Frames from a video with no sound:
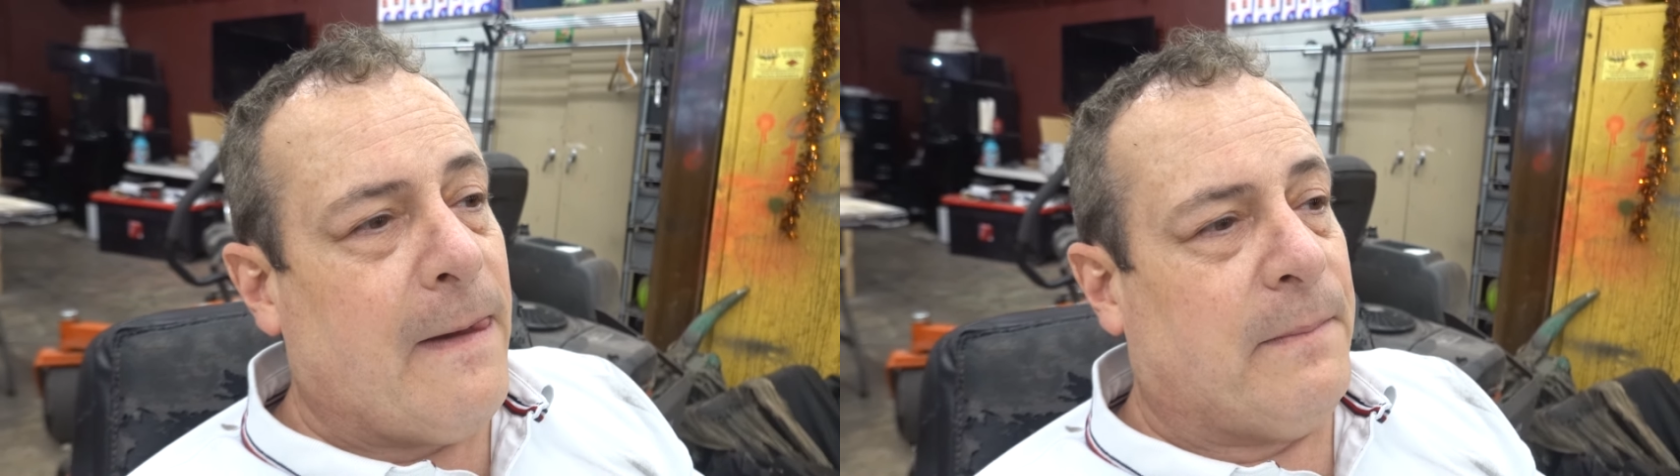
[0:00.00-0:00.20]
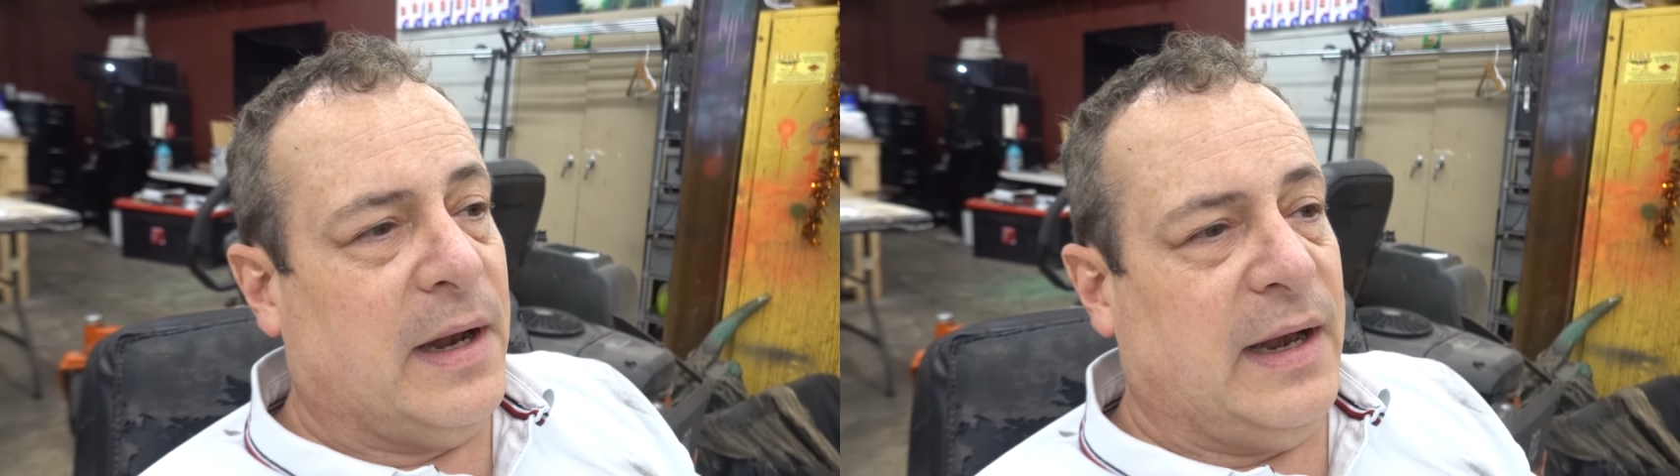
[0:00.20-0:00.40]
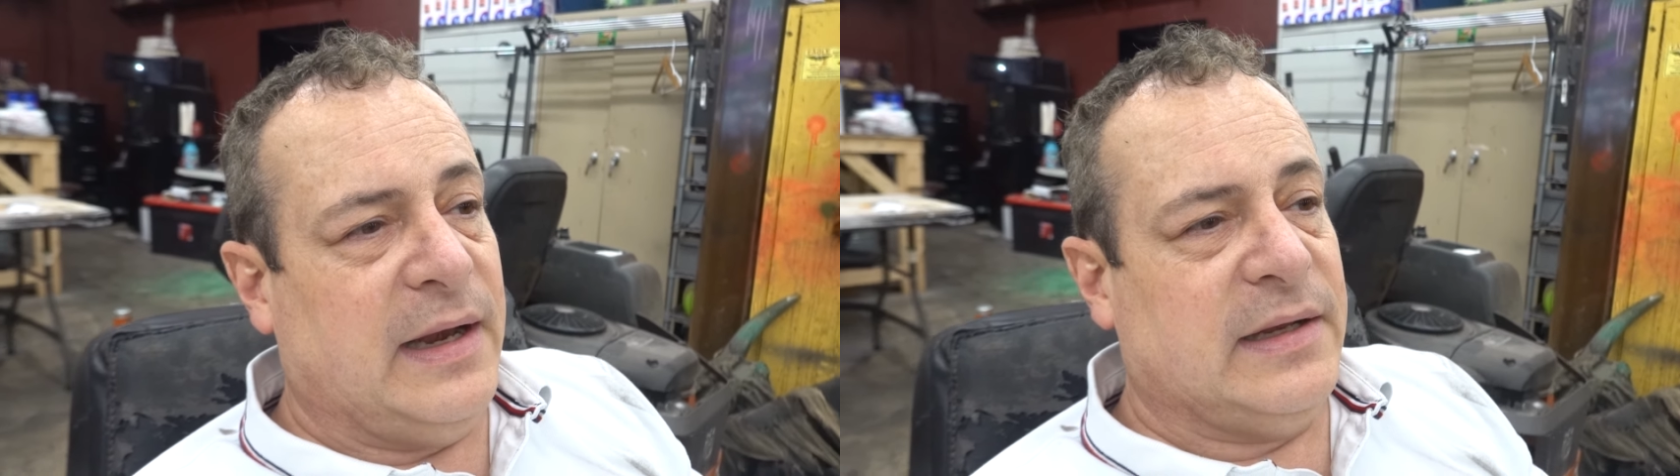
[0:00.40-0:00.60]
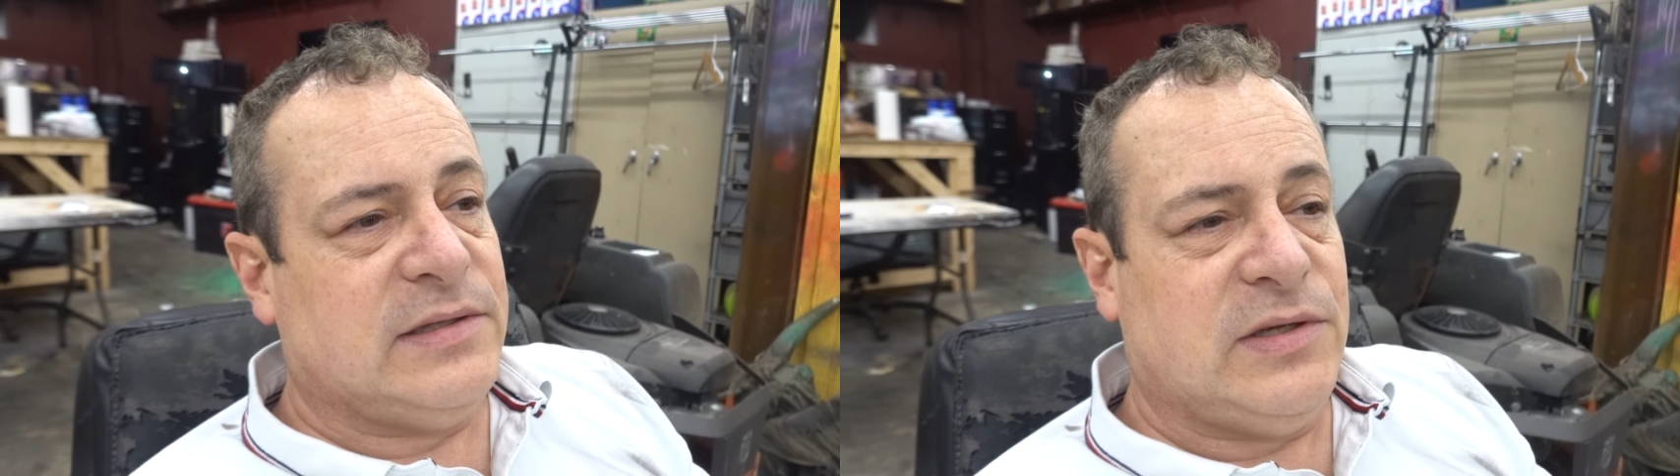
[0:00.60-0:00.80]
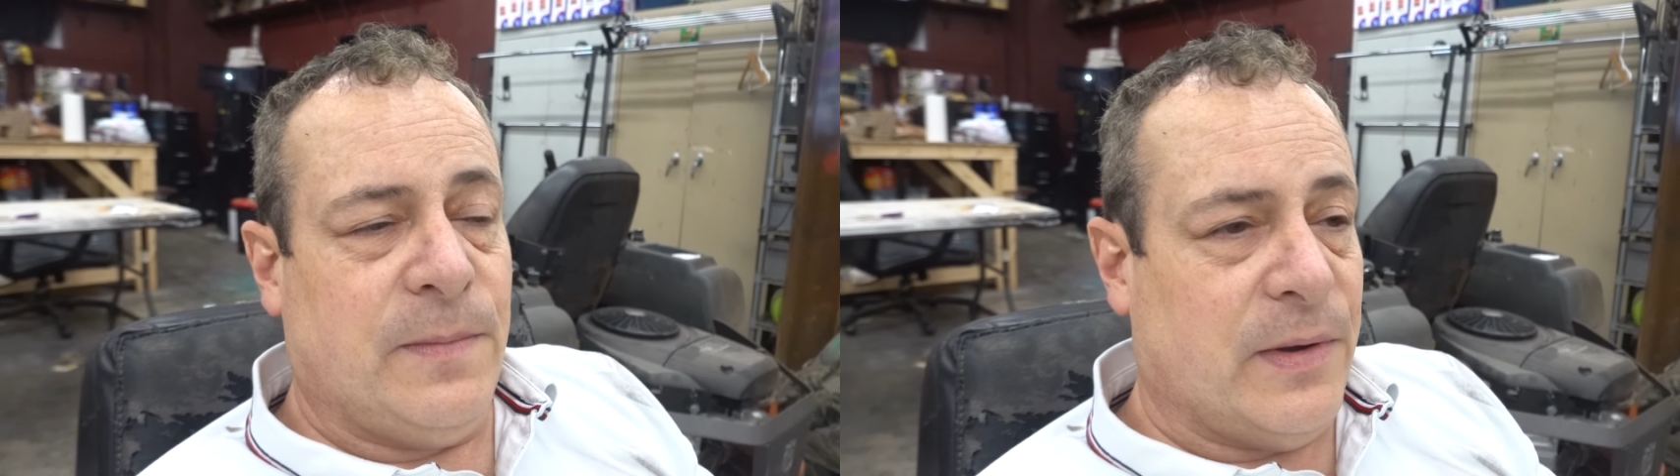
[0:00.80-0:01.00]
But it
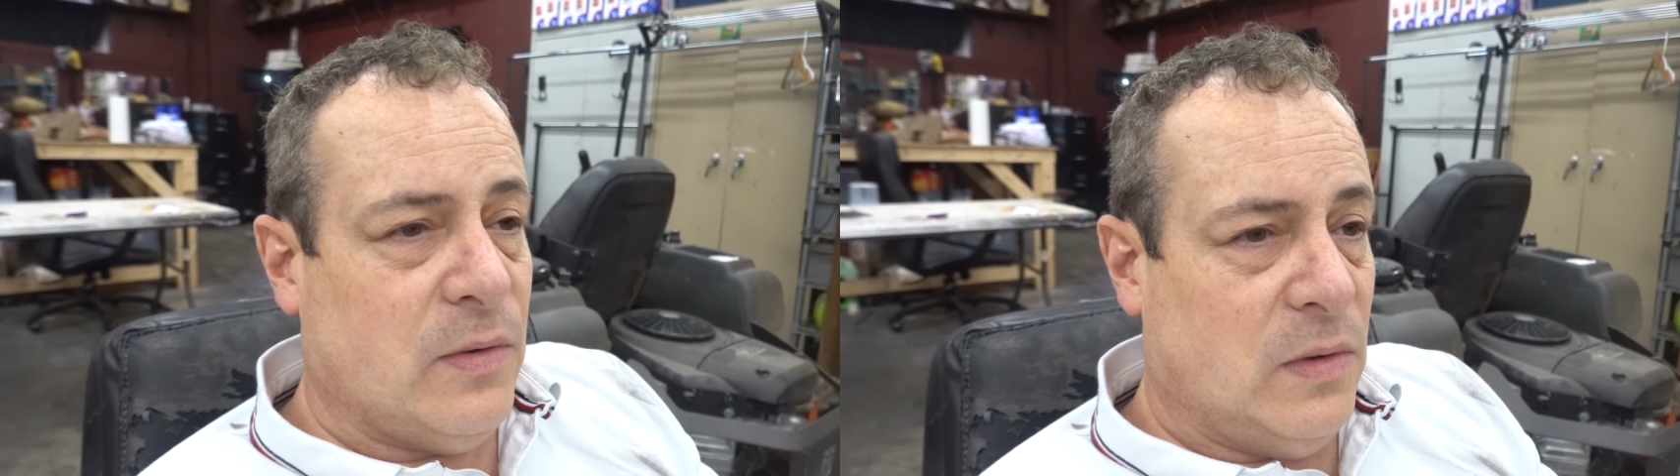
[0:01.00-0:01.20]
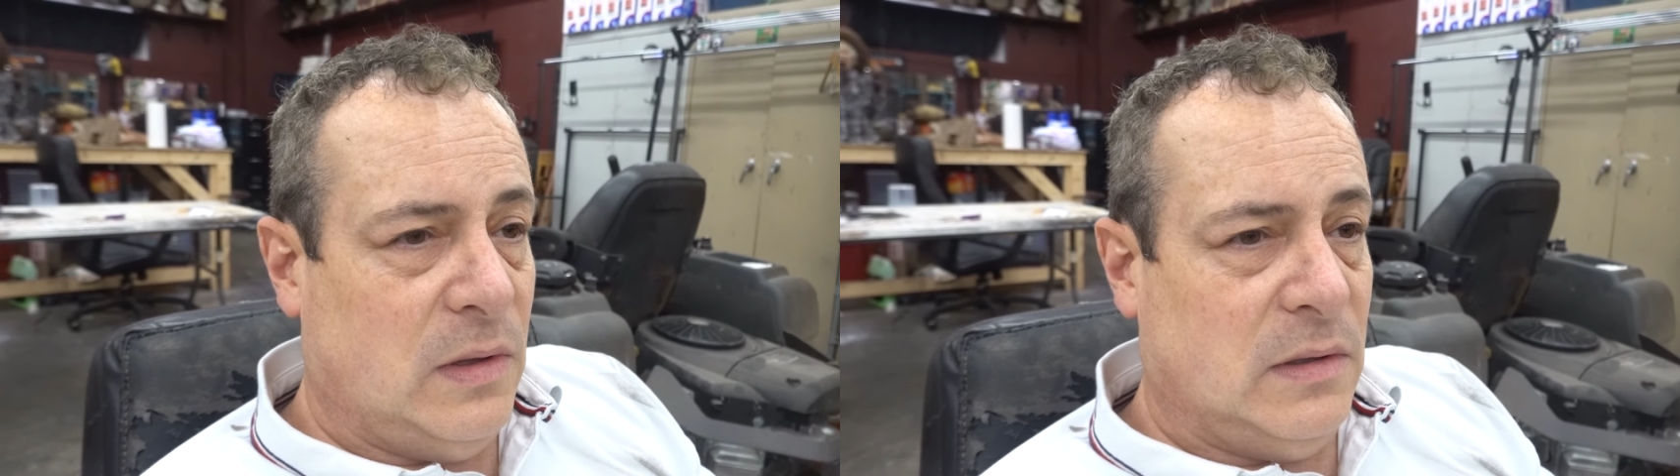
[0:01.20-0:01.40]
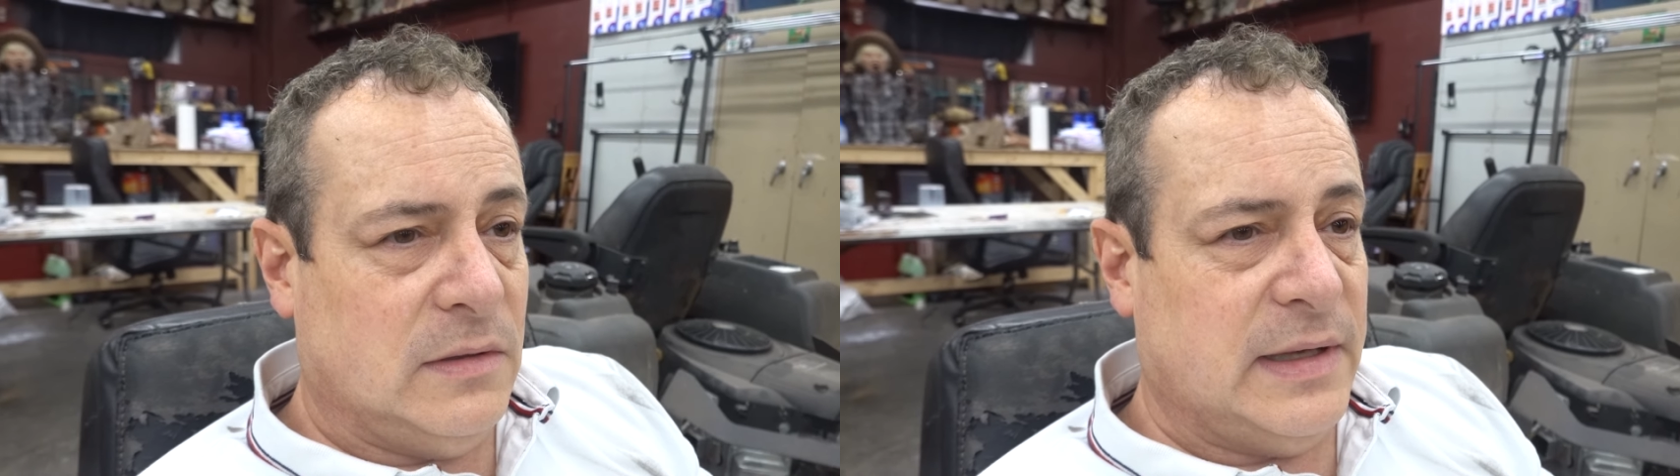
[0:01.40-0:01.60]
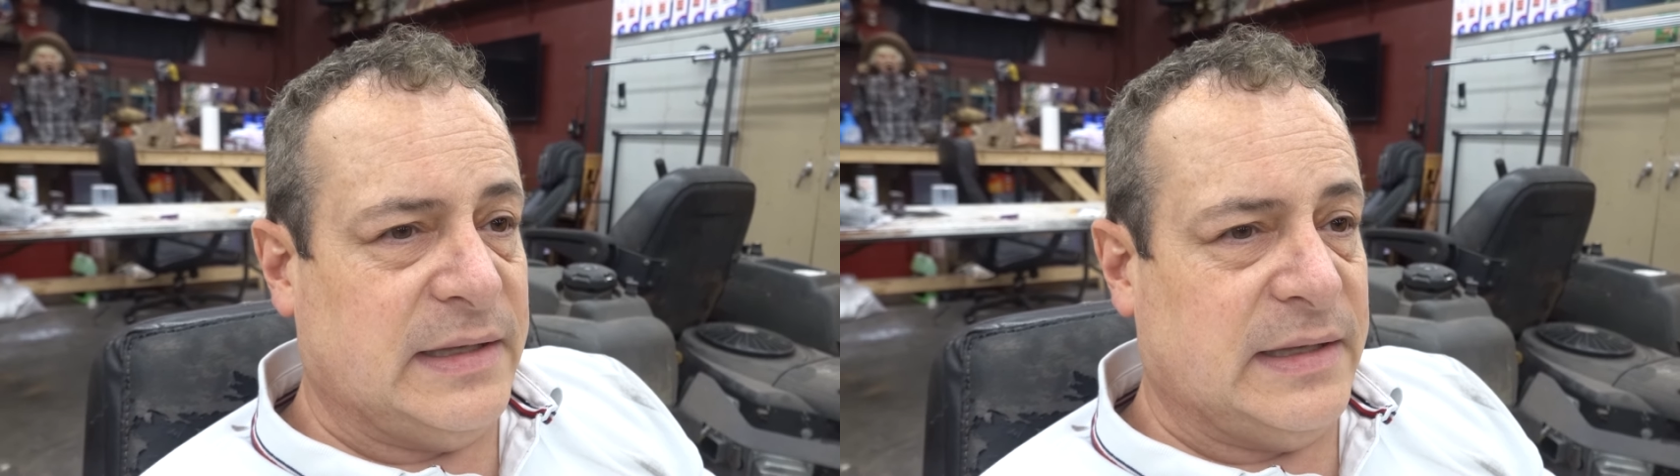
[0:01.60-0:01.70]
is super cool.